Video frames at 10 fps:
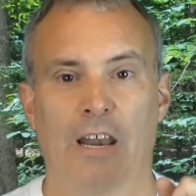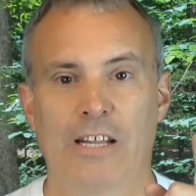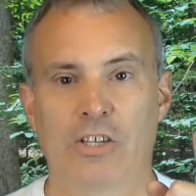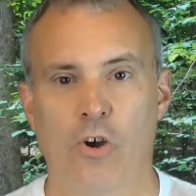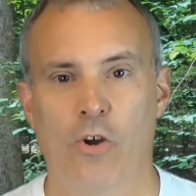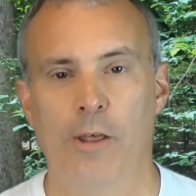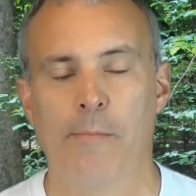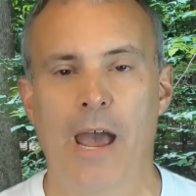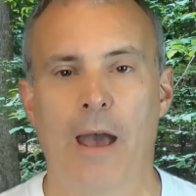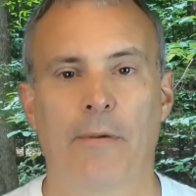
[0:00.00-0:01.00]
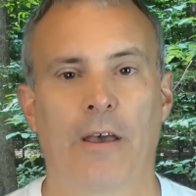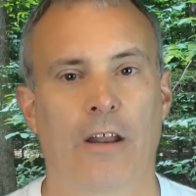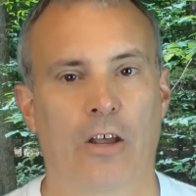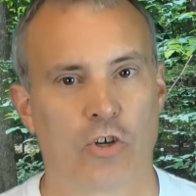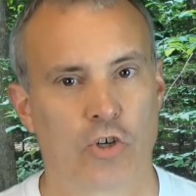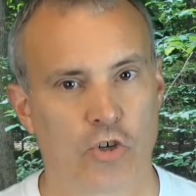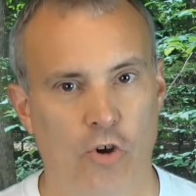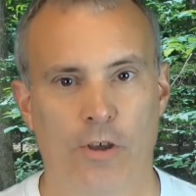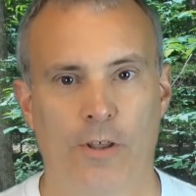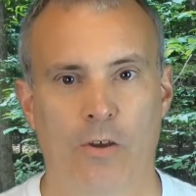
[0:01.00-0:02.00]
let's go to the map, and I'll
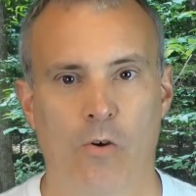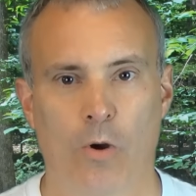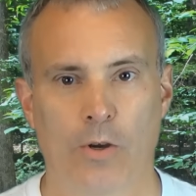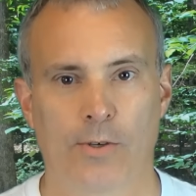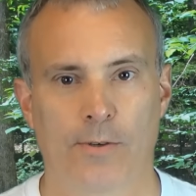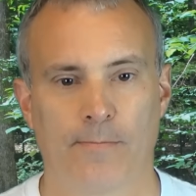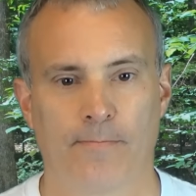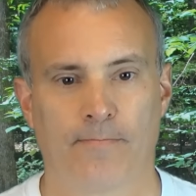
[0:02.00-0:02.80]
show you the course.